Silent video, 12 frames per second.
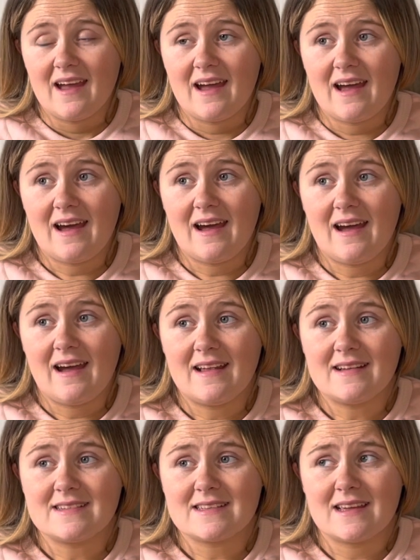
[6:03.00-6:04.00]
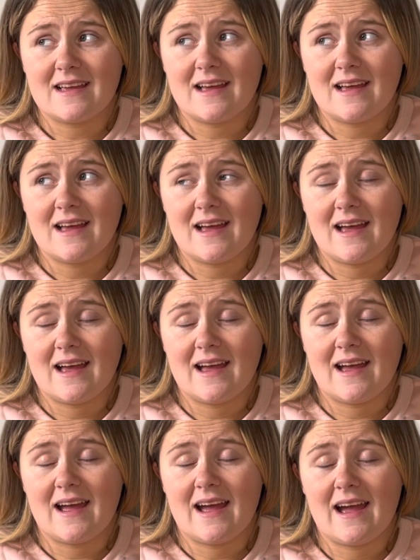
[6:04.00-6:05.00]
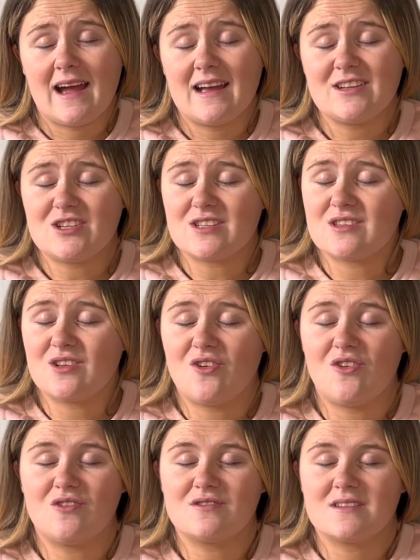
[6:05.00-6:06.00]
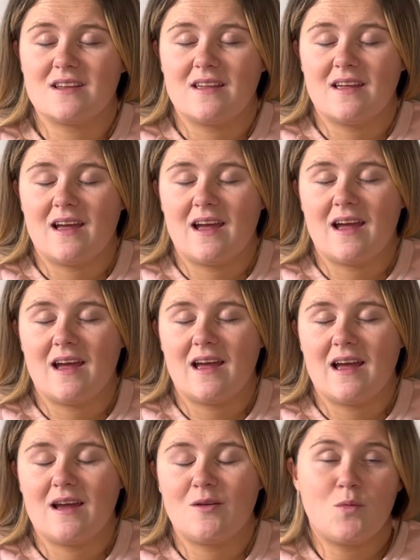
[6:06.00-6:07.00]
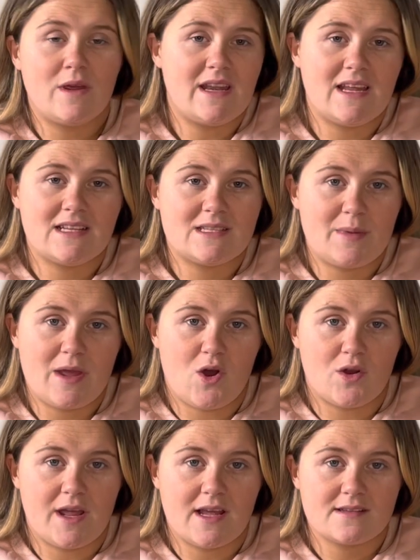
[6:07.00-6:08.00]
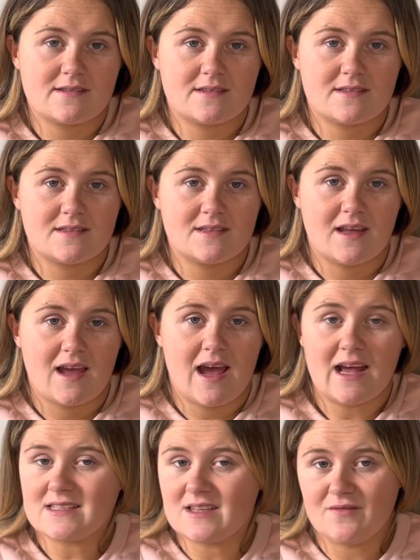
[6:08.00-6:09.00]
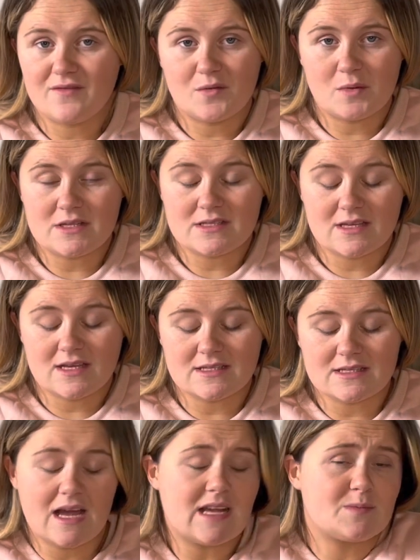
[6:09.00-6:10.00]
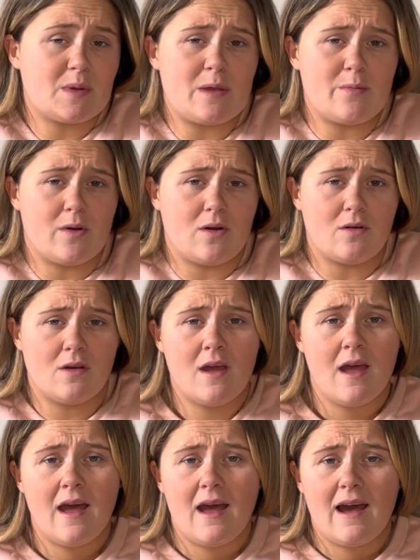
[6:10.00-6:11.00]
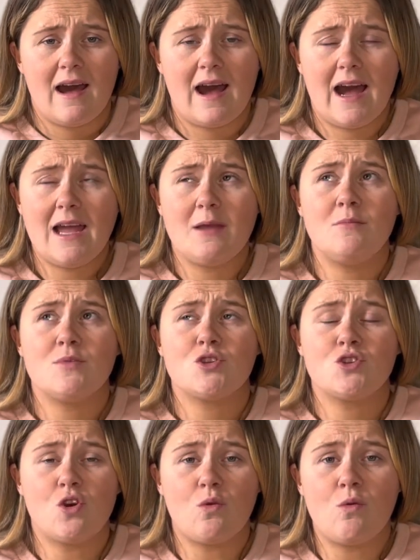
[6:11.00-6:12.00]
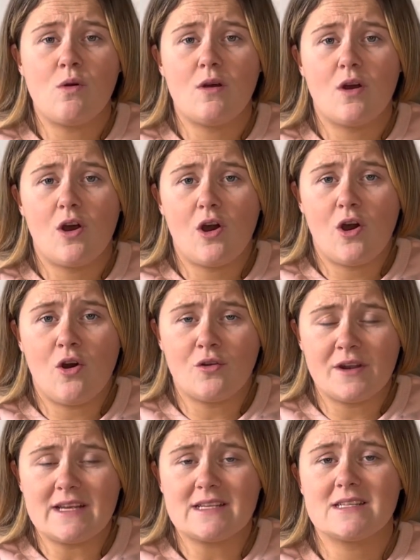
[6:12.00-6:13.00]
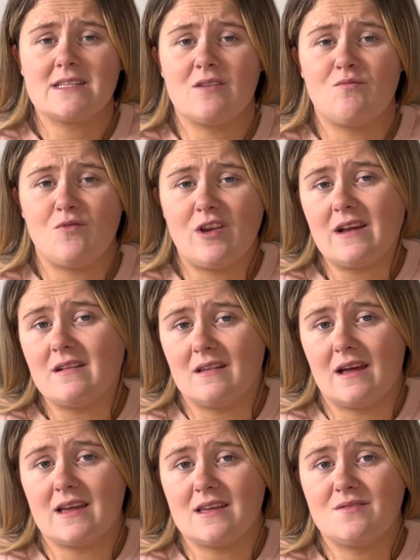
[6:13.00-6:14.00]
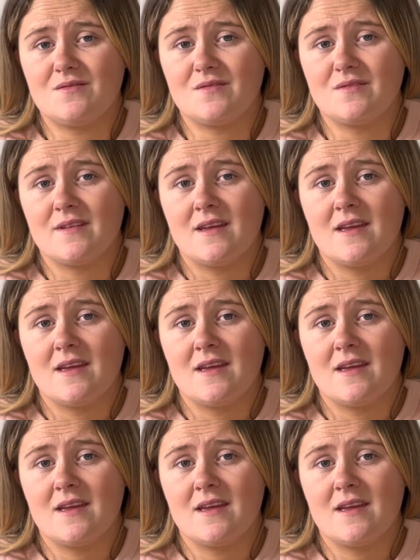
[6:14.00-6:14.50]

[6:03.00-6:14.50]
And I just thought, we need to be honest as influencers, as people. I'm so honest in real life